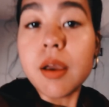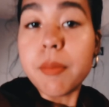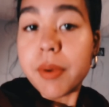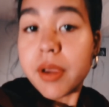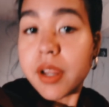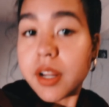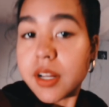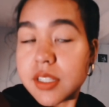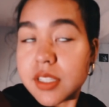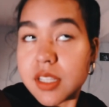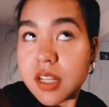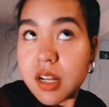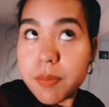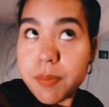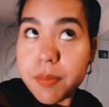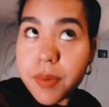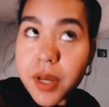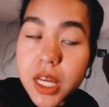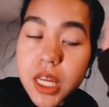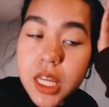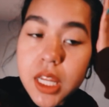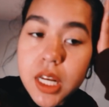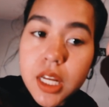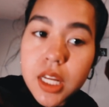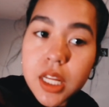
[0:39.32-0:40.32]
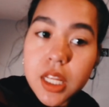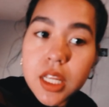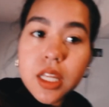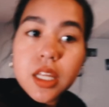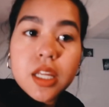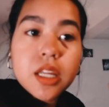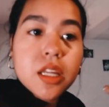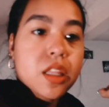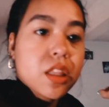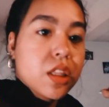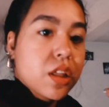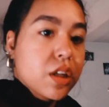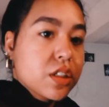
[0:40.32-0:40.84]
My hair's in a bun.
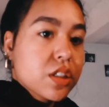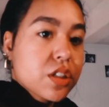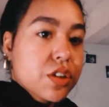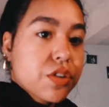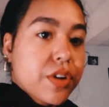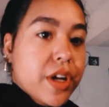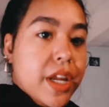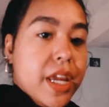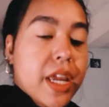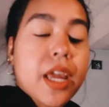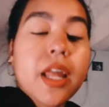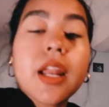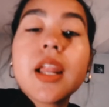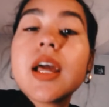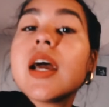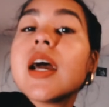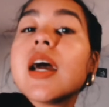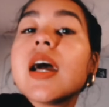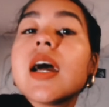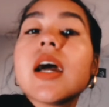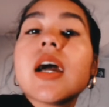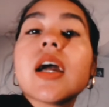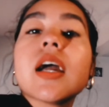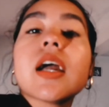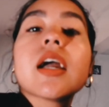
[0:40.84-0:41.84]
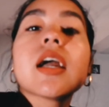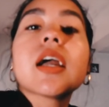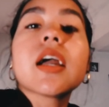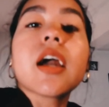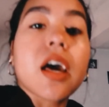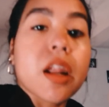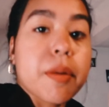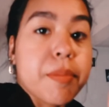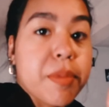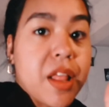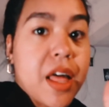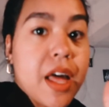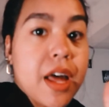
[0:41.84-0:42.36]
Looks great.
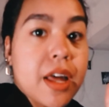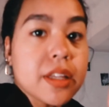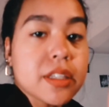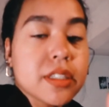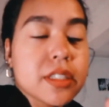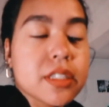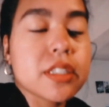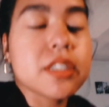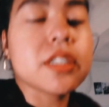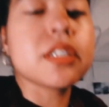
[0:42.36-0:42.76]
Got a blast.